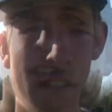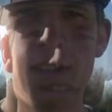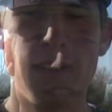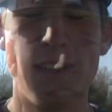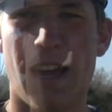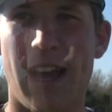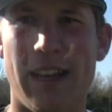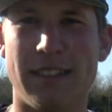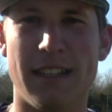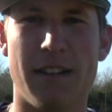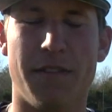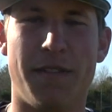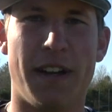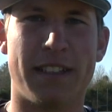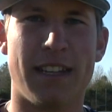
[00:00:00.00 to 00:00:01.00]
Nah, it didn't
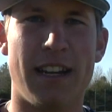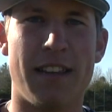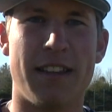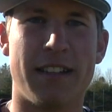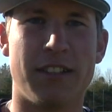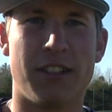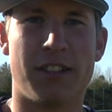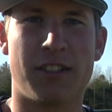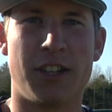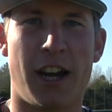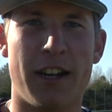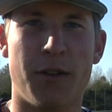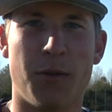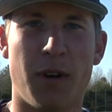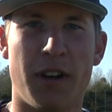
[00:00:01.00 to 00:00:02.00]
affect anything. Just
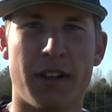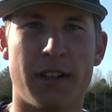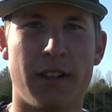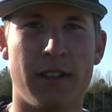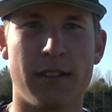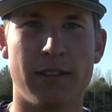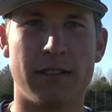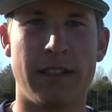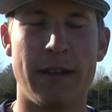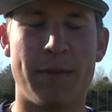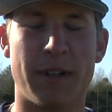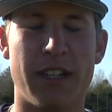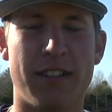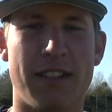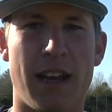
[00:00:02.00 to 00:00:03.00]
tried to work, keep a
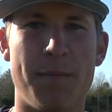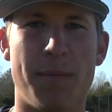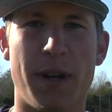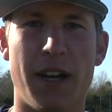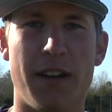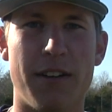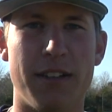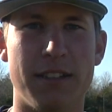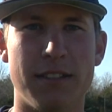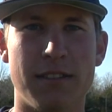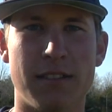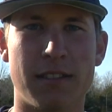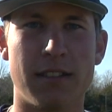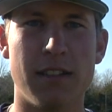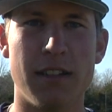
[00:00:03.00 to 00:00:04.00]
good tempo, and
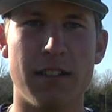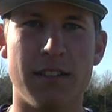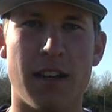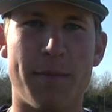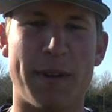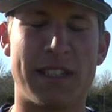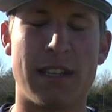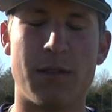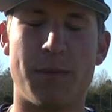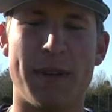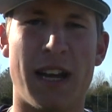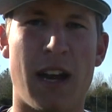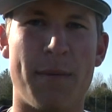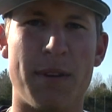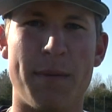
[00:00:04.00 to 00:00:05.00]
then my team's
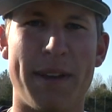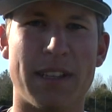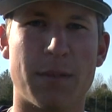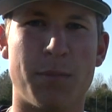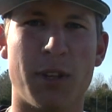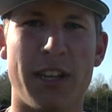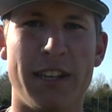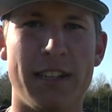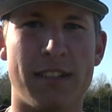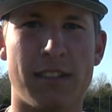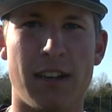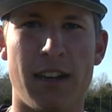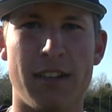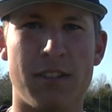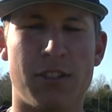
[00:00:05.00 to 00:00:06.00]
behind me to make the play, so
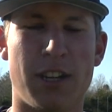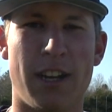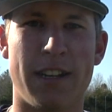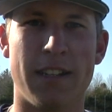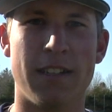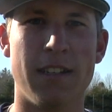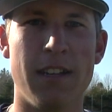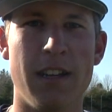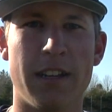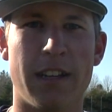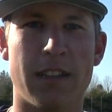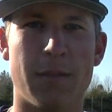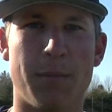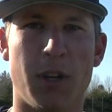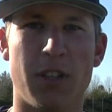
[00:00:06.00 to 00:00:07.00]
I just tried to get
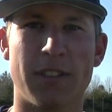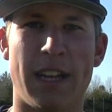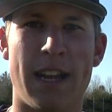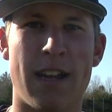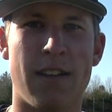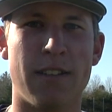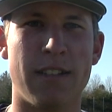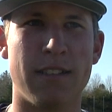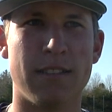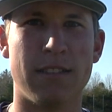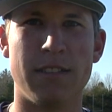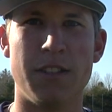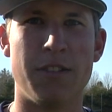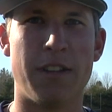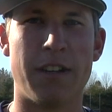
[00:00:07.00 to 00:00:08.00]
the ball down,
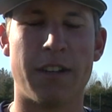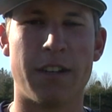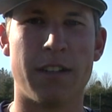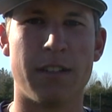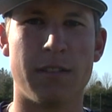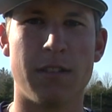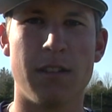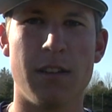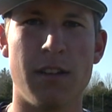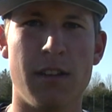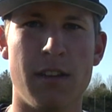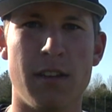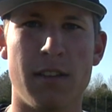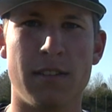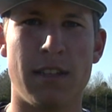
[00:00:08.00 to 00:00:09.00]
and knew they were going
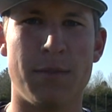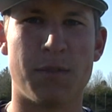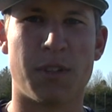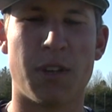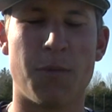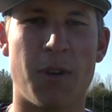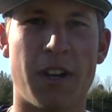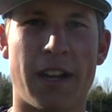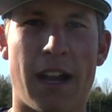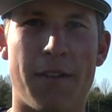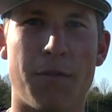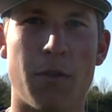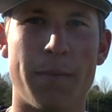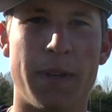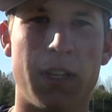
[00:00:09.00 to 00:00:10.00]
to, the team's going to work out
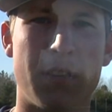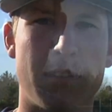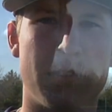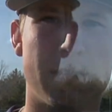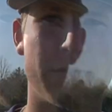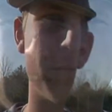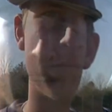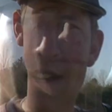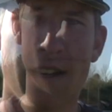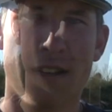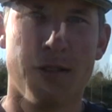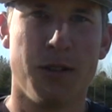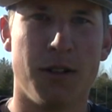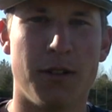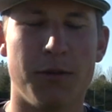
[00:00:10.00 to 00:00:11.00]
for me.
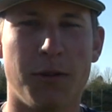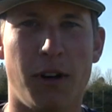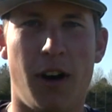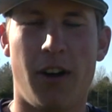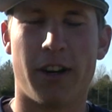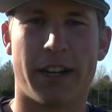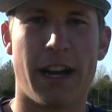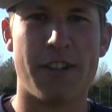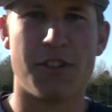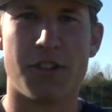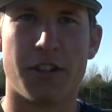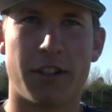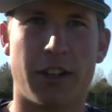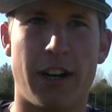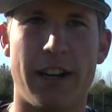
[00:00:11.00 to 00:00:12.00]
Well, all our catchers
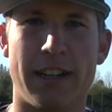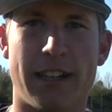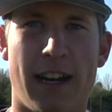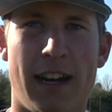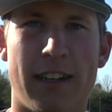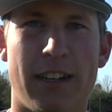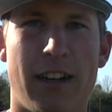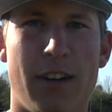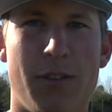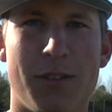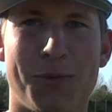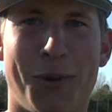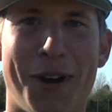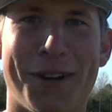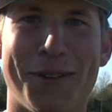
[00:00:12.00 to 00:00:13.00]
are great. Connor, I always
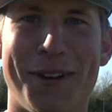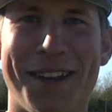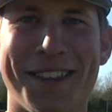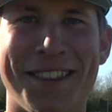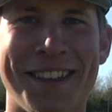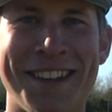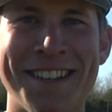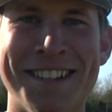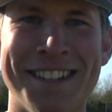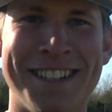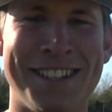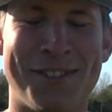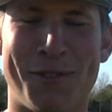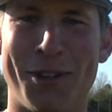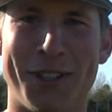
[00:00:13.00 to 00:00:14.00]
work with, and
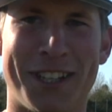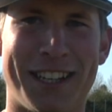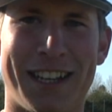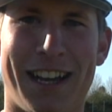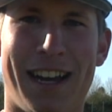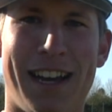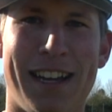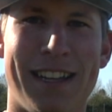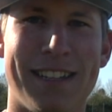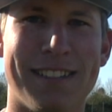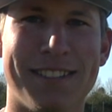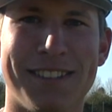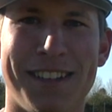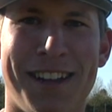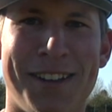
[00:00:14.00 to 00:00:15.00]
he's a really good guy,
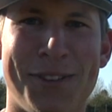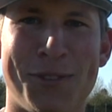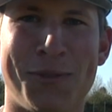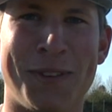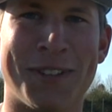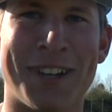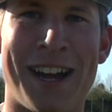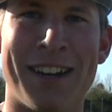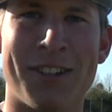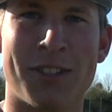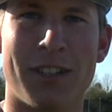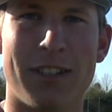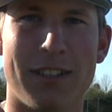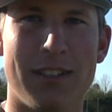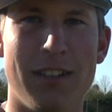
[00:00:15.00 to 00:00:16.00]
and I always feel
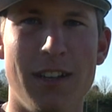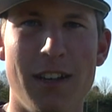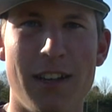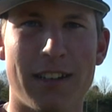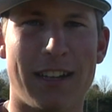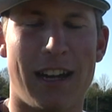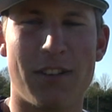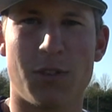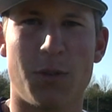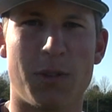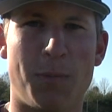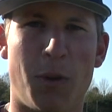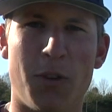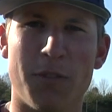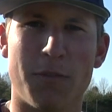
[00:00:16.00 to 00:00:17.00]
Connor's always
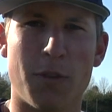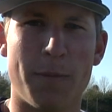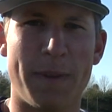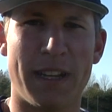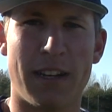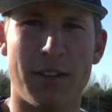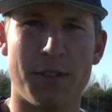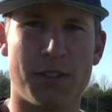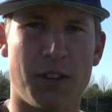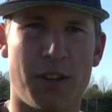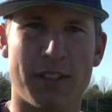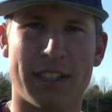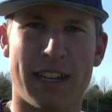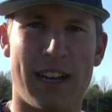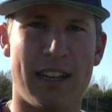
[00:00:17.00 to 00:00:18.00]
pulling for me, and I always talk
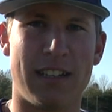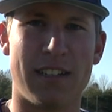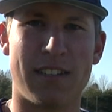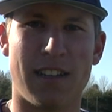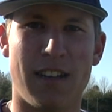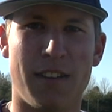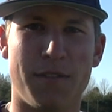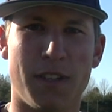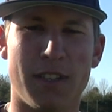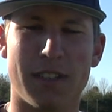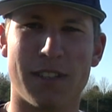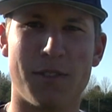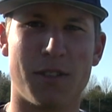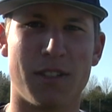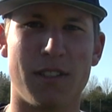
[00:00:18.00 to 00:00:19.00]
to Connor, so I felt like
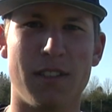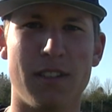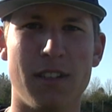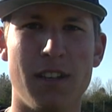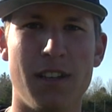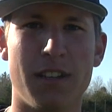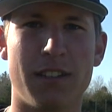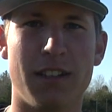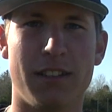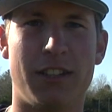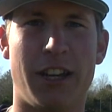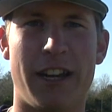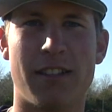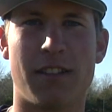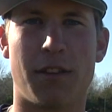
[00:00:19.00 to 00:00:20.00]
it was a good
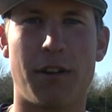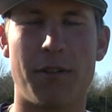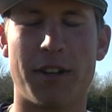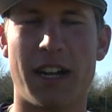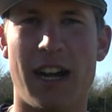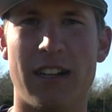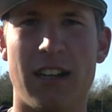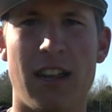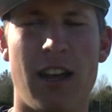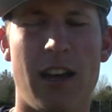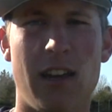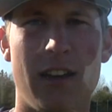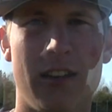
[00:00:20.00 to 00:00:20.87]
chance to throw with Connor that.